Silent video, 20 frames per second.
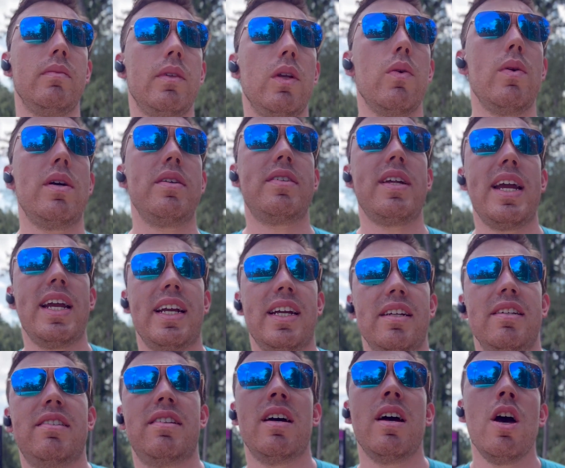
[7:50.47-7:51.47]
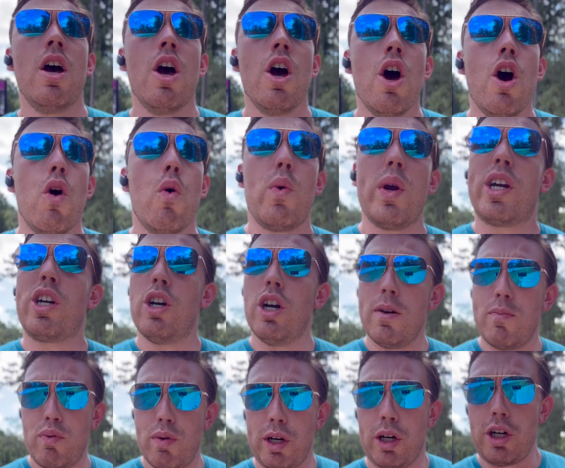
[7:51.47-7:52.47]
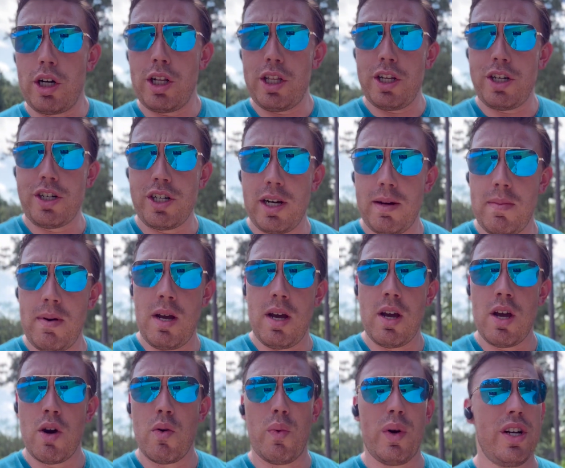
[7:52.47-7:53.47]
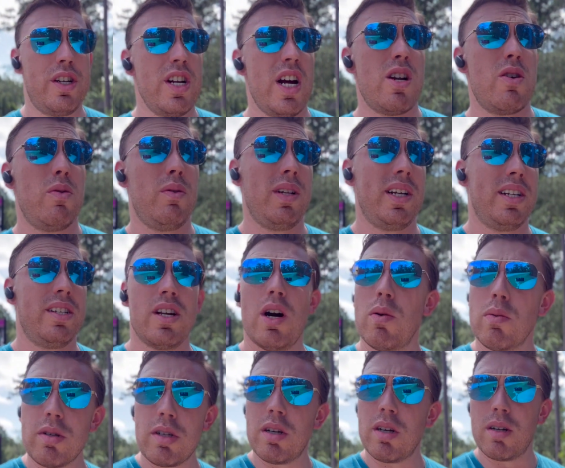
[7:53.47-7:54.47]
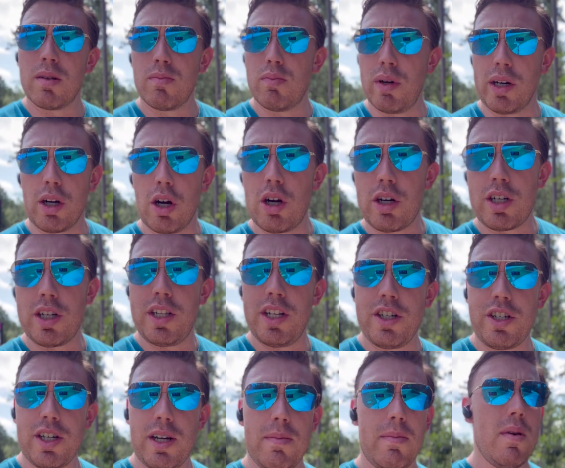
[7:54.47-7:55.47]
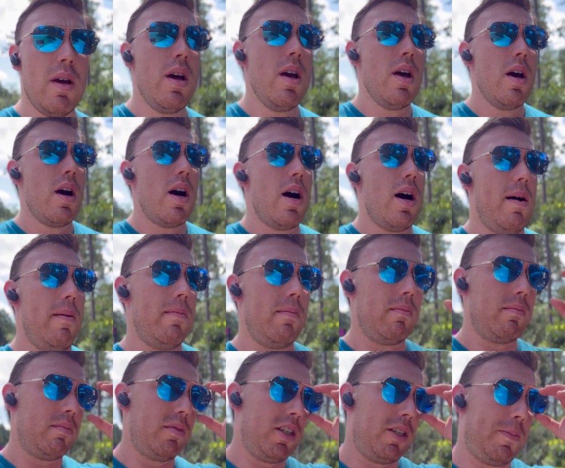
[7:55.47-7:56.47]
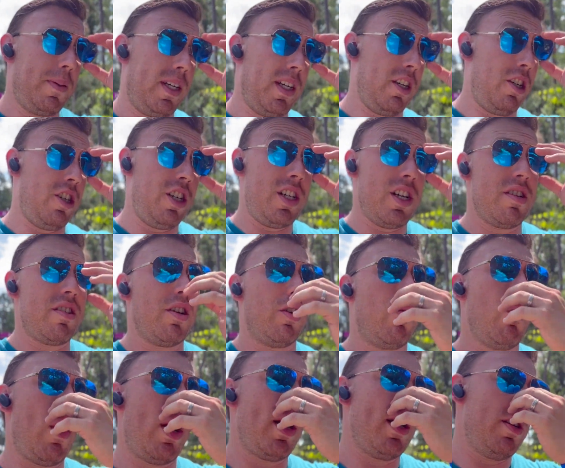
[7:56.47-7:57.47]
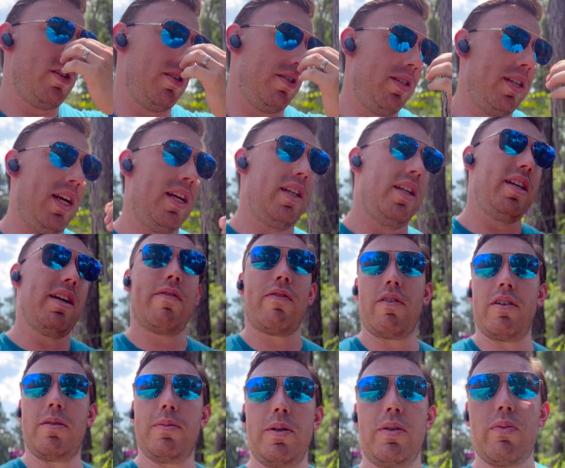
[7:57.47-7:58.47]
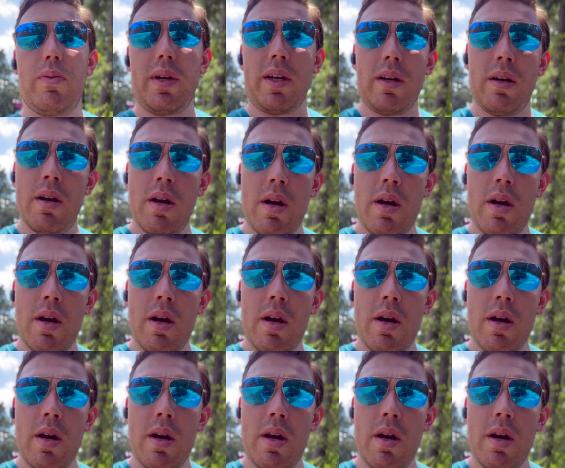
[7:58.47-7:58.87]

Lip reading: I was saying is, we could bring her to the gym. We generally don't bring her to the gym, just because she doesn't quite understand the difference between